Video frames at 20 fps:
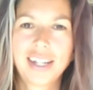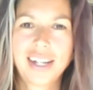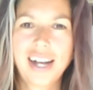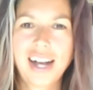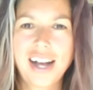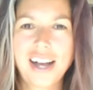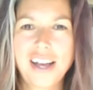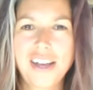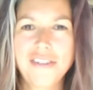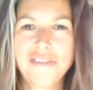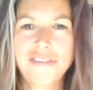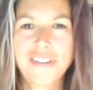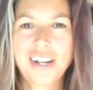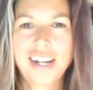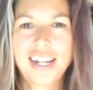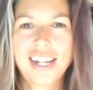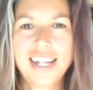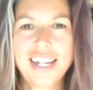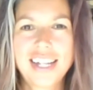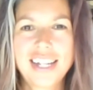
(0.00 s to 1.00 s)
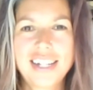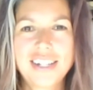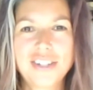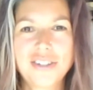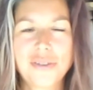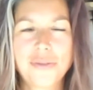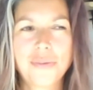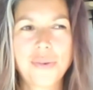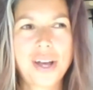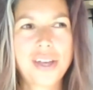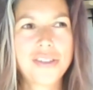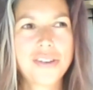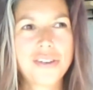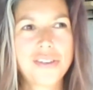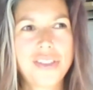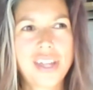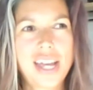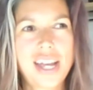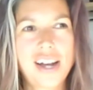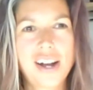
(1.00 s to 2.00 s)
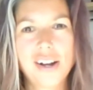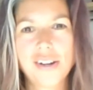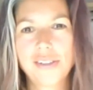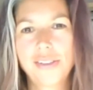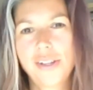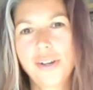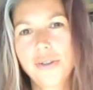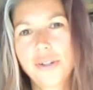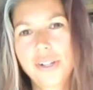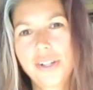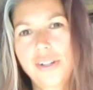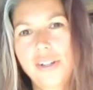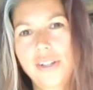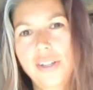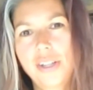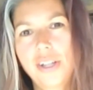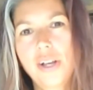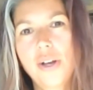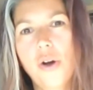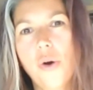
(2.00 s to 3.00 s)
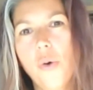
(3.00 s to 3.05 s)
I find whether they are local